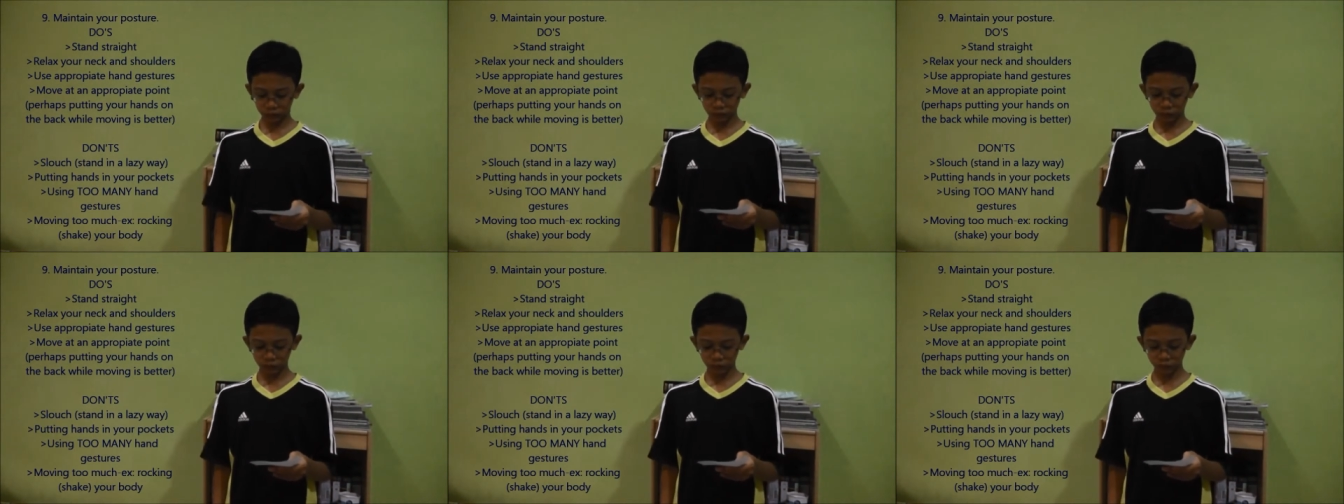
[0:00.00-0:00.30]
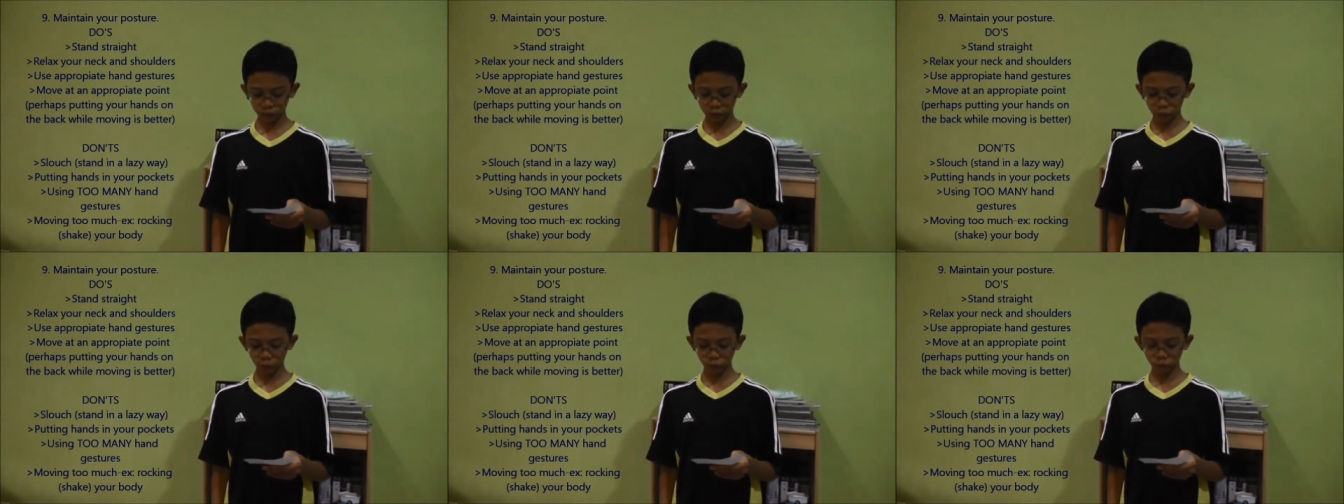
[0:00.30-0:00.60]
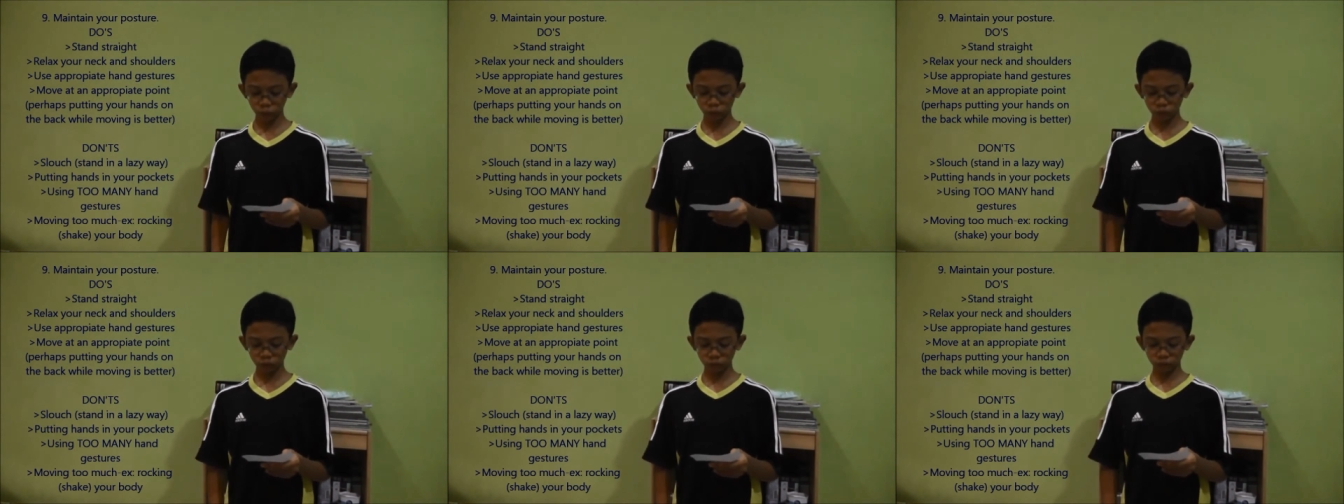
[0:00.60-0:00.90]

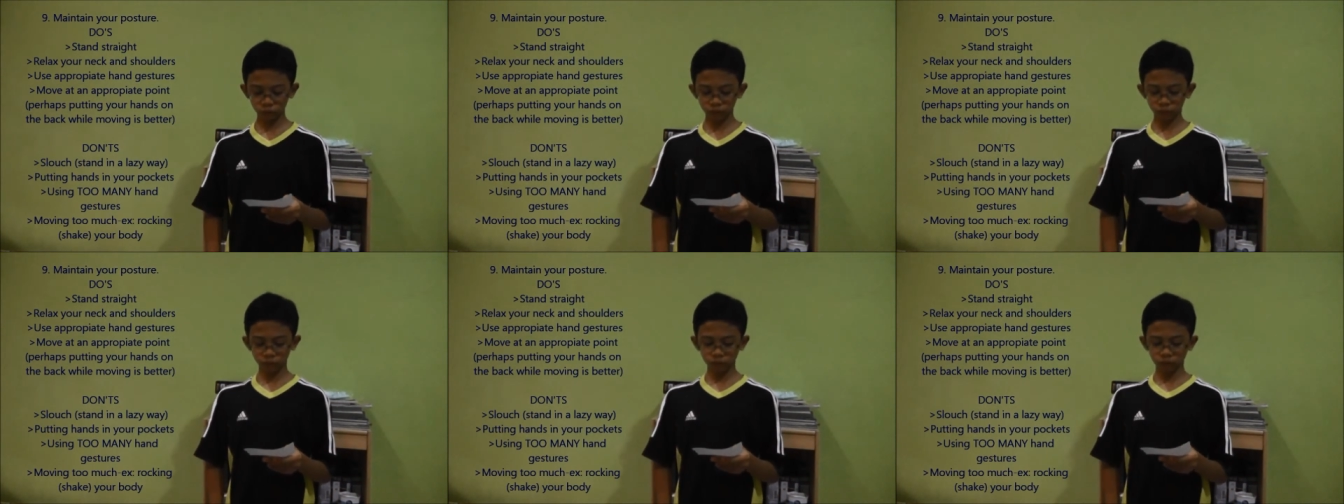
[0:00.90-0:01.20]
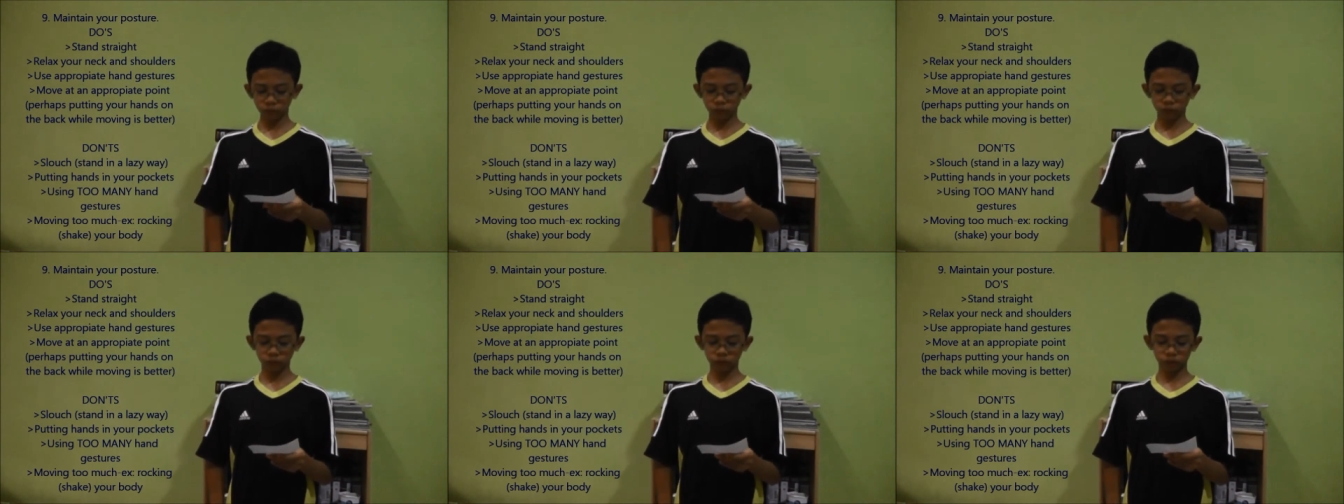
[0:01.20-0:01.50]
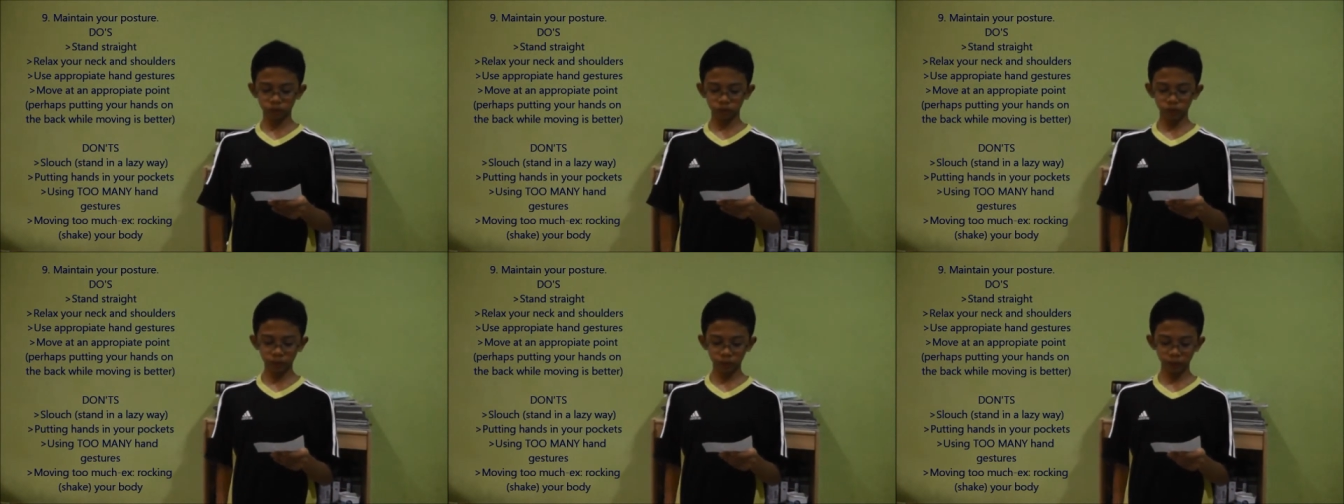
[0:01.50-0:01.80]
So,
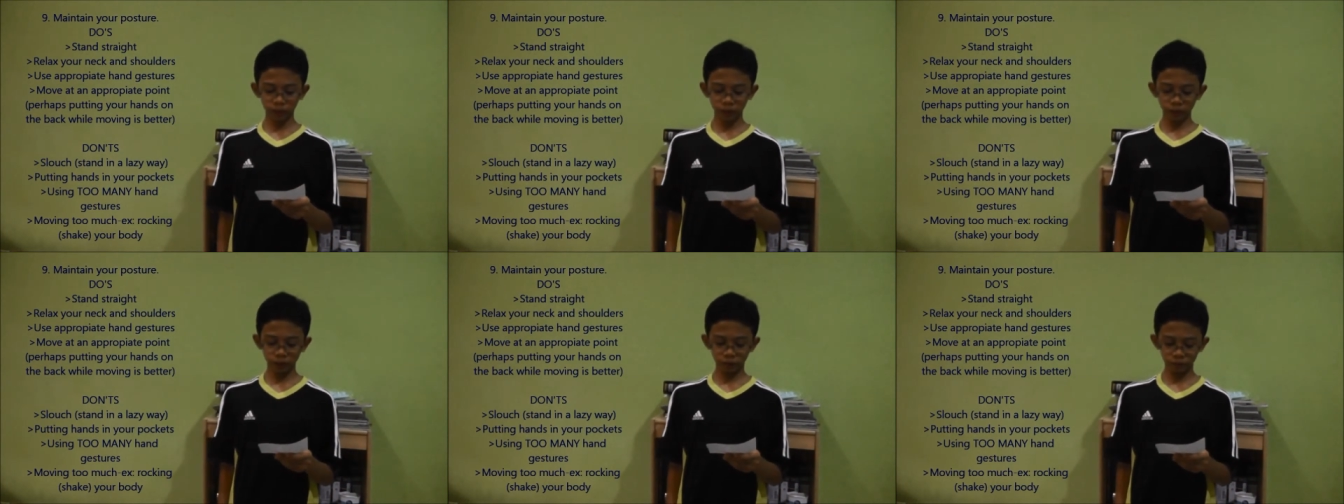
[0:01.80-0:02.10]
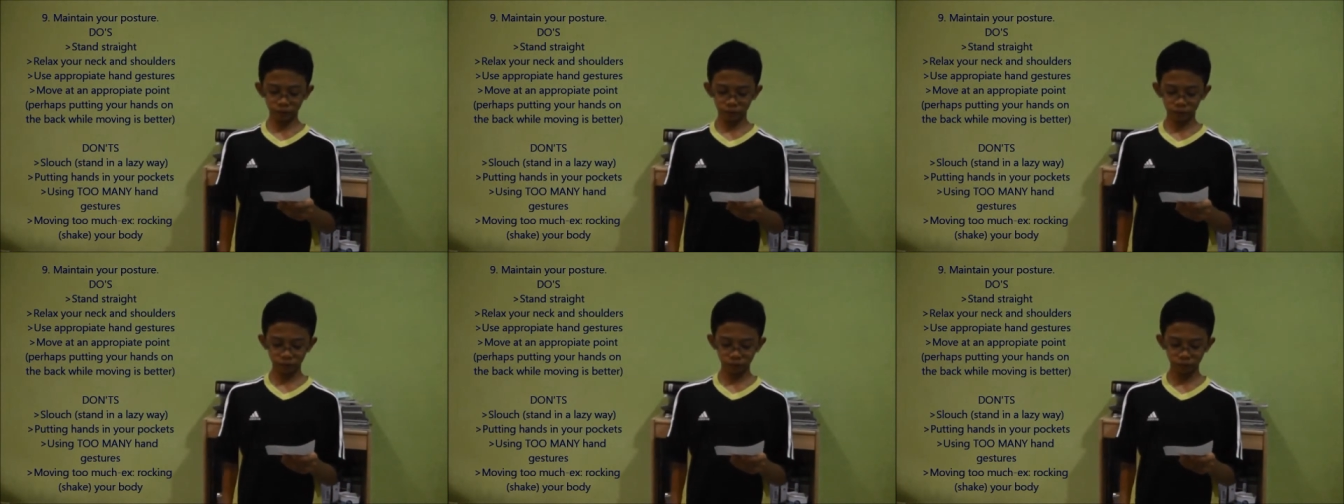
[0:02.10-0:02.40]
again,